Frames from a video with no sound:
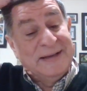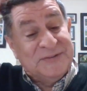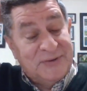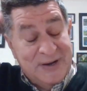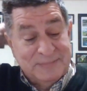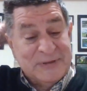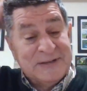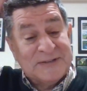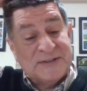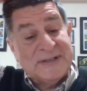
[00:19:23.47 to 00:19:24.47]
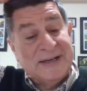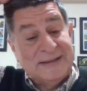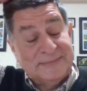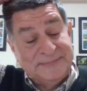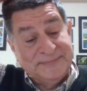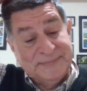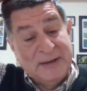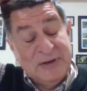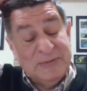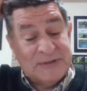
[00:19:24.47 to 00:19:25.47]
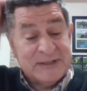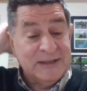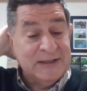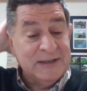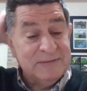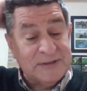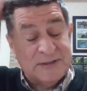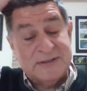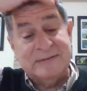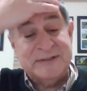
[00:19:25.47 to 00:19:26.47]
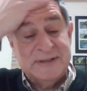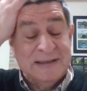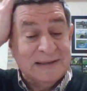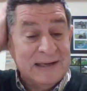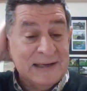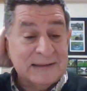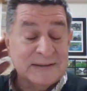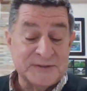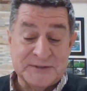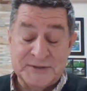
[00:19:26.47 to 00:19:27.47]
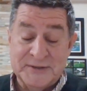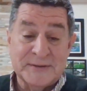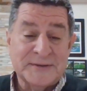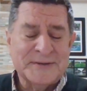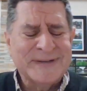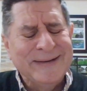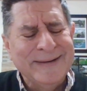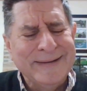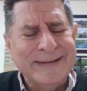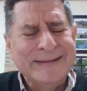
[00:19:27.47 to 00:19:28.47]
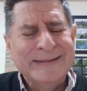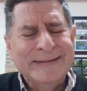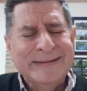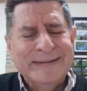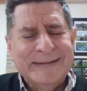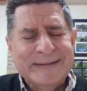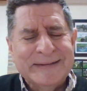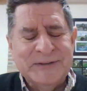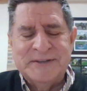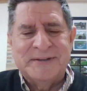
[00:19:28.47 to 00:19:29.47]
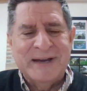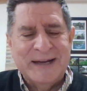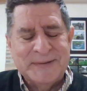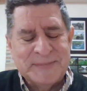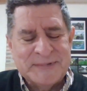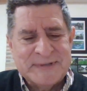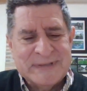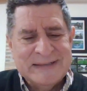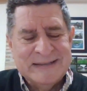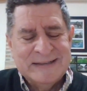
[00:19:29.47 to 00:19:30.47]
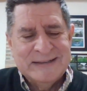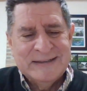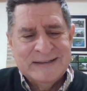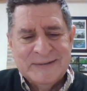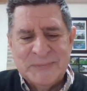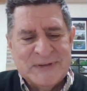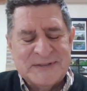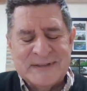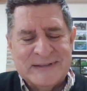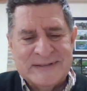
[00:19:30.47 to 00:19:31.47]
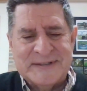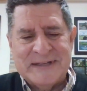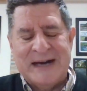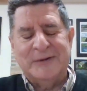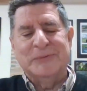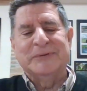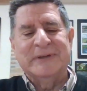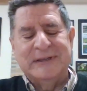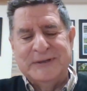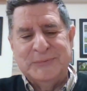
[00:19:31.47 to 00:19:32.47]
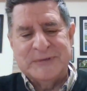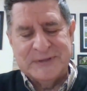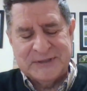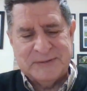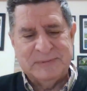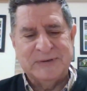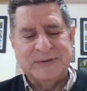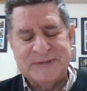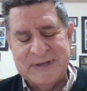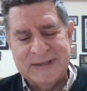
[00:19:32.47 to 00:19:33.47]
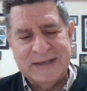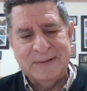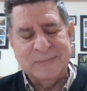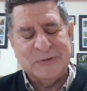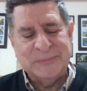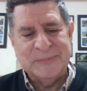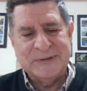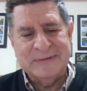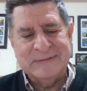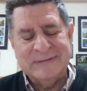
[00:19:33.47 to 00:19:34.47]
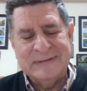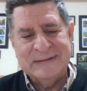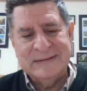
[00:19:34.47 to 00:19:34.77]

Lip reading: they taught me this psalm. Maybe he was thinking of his synagogue, his church. Good times. Wasn't the sorrow that he was experiencing at that moment.